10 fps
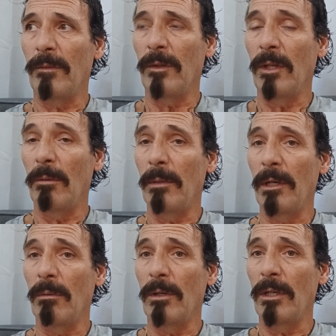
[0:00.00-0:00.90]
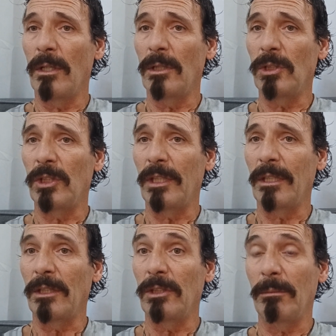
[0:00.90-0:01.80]
marijuana and shit,
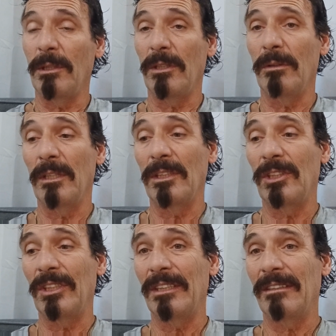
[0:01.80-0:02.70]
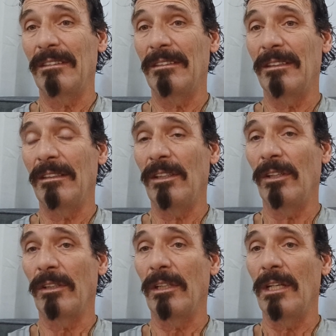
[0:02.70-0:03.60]
and they shouldn't be doing that shit.
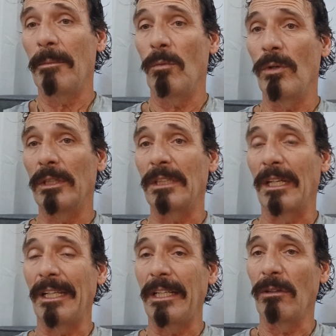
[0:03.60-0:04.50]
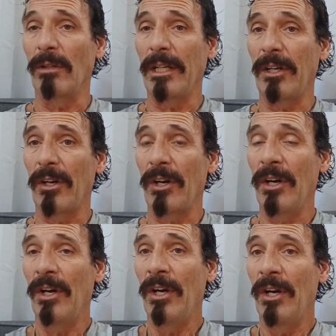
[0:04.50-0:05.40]
Number one, it's illegal here.
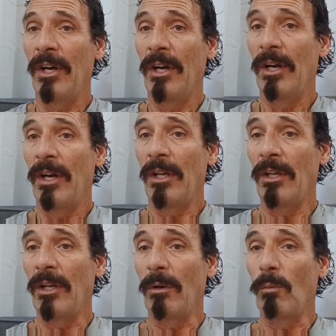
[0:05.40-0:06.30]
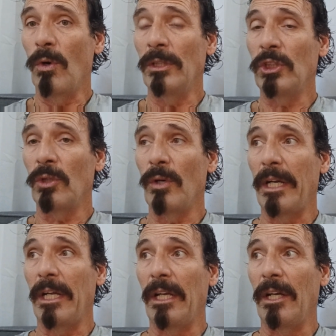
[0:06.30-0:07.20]
One
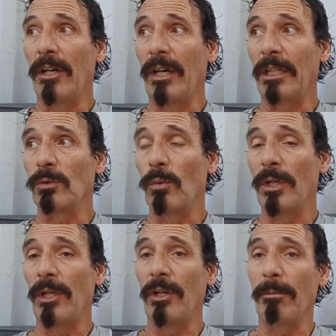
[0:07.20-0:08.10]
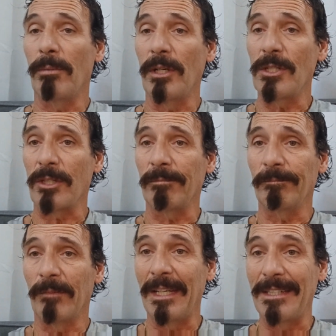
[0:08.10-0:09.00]
joint here is 1 year in prison.
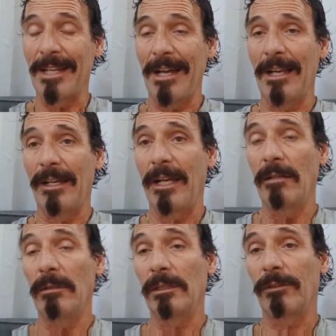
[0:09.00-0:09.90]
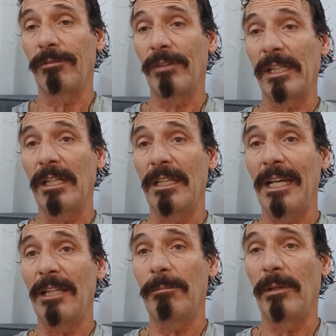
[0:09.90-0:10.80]
In Thailand, it's a freaking
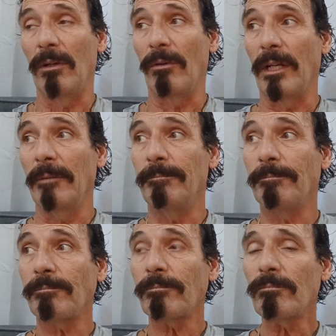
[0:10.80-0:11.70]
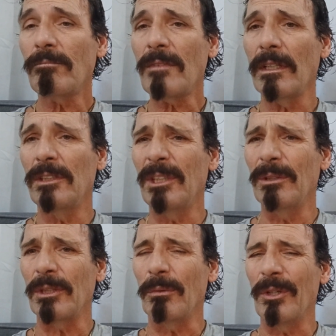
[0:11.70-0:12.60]
death penalty. So
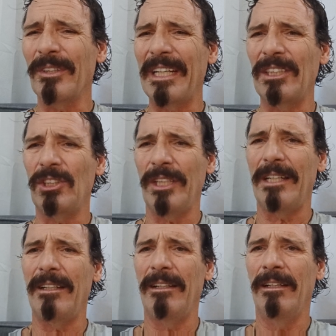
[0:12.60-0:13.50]
is it worth that shit?